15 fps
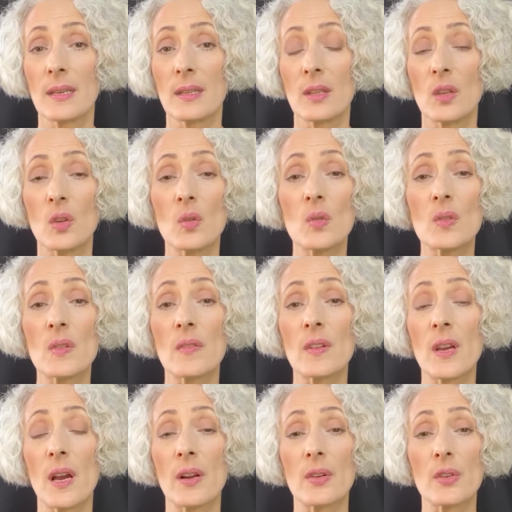The use of
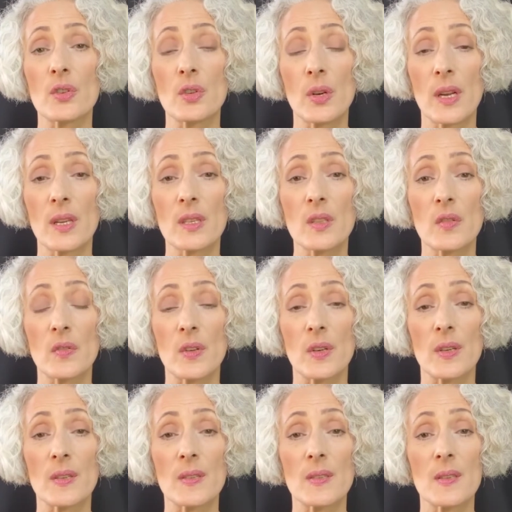
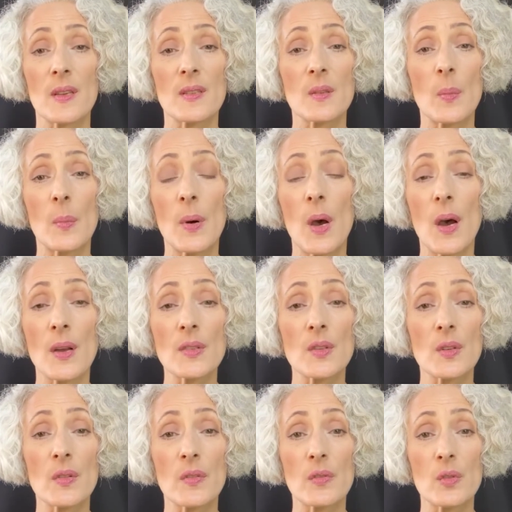countertransference as a
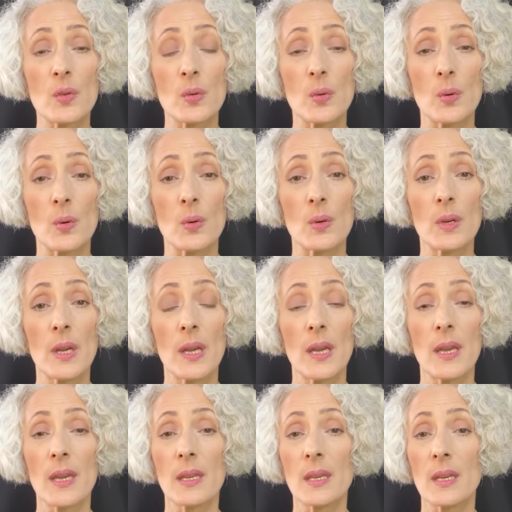positive tool
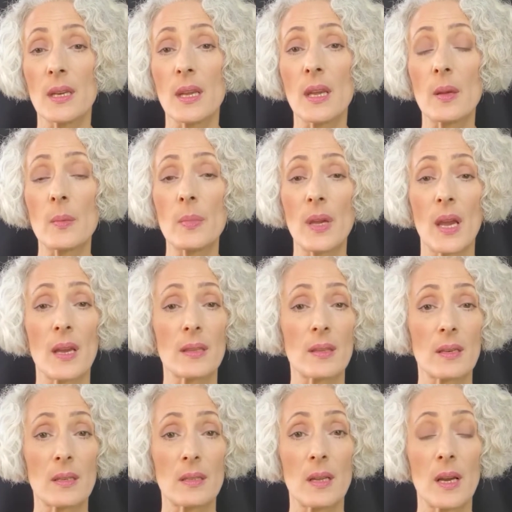can impact the
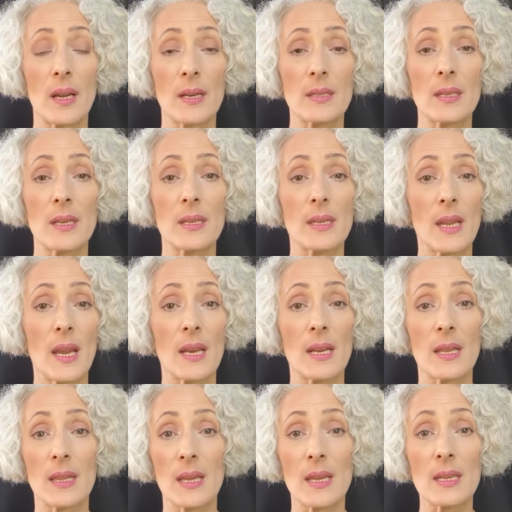client in
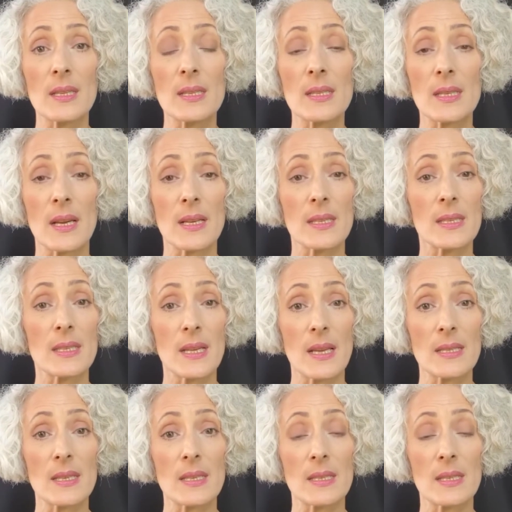gaining the insights
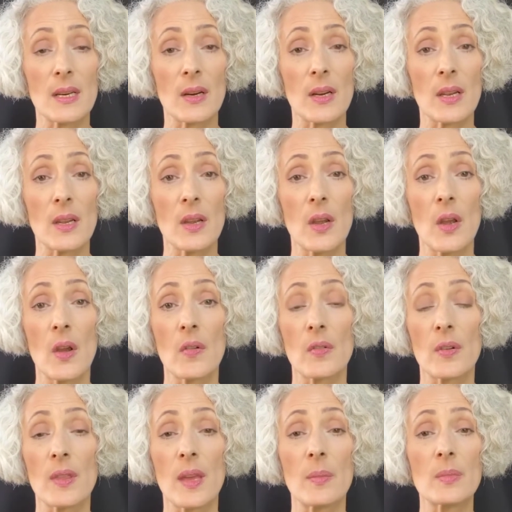necessary
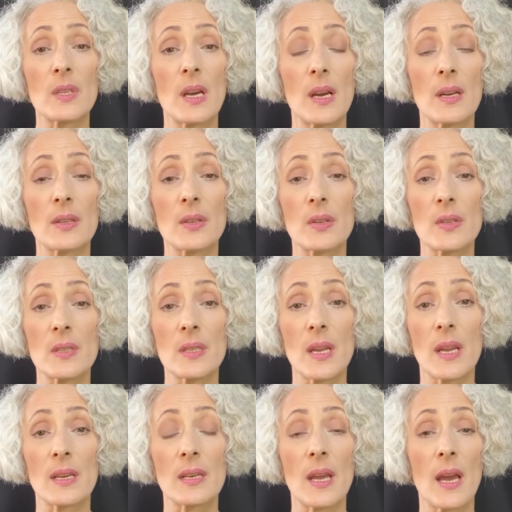for them to
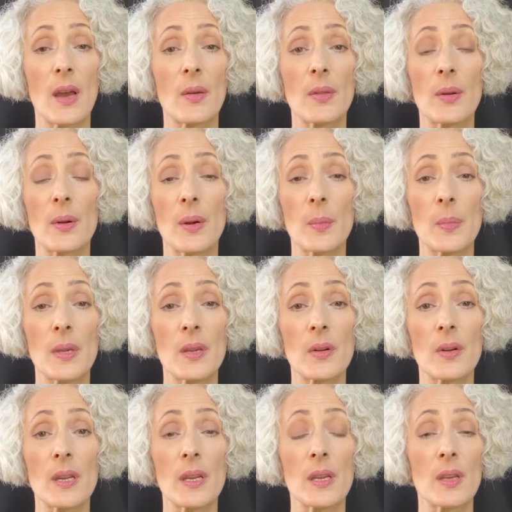understand how they're
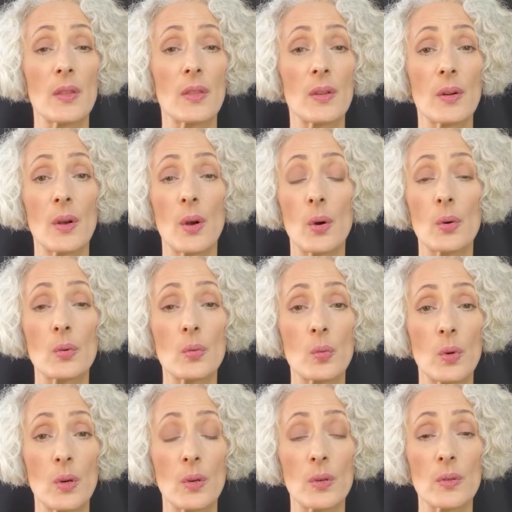appearing in their own
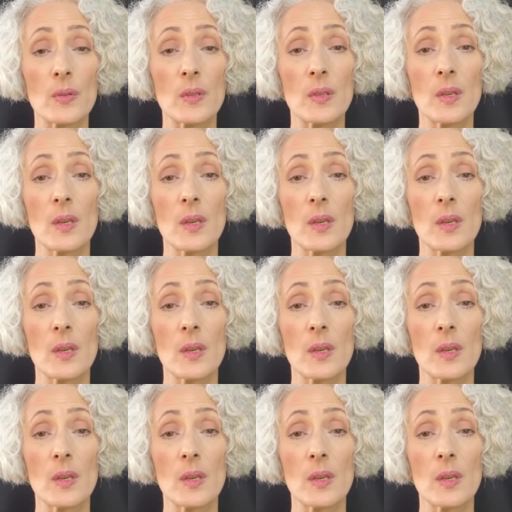world,